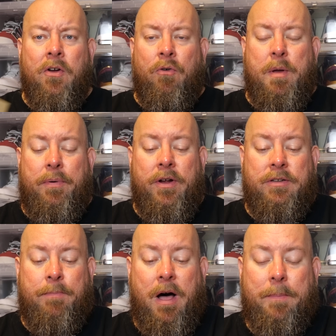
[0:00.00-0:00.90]
will be put
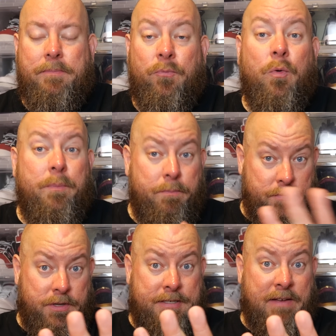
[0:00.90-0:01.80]
into pop, will,
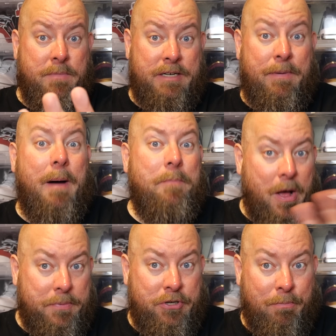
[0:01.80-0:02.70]
the 7 bucks pop
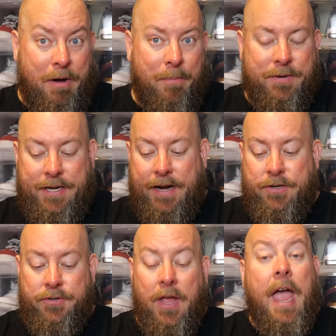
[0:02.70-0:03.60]
pop shield pop
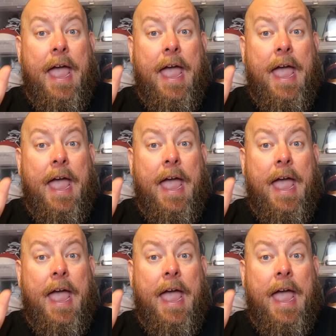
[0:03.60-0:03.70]
protectors.